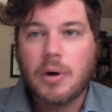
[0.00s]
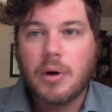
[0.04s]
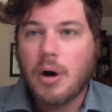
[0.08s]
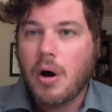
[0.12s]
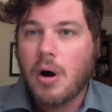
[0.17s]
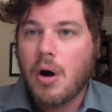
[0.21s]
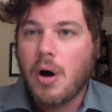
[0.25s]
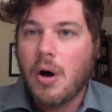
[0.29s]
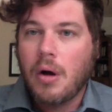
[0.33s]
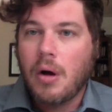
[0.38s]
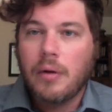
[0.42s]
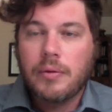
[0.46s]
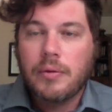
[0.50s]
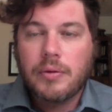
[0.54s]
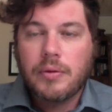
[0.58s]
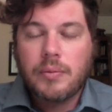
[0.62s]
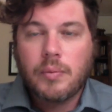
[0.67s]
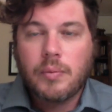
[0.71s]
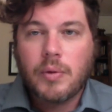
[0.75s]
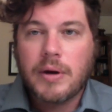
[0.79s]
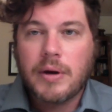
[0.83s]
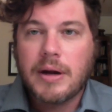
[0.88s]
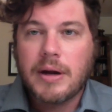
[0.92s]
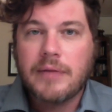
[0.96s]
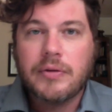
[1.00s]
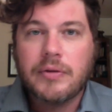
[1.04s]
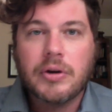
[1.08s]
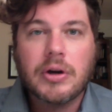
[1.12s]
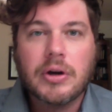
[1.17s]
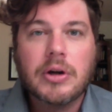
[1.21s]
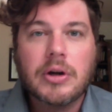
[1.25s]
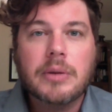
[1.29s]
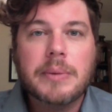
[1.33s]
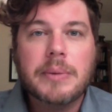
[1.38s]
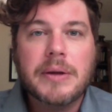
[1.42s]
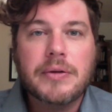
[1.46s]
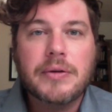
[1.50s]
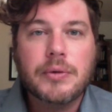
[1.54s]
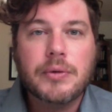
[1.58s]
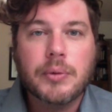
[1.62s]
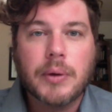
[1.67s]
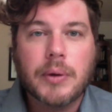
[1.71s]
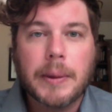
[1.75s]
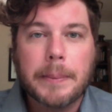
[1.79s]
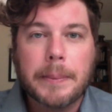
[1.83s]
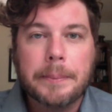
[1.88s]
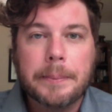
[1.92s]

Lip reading: call whatever you're going to be doing.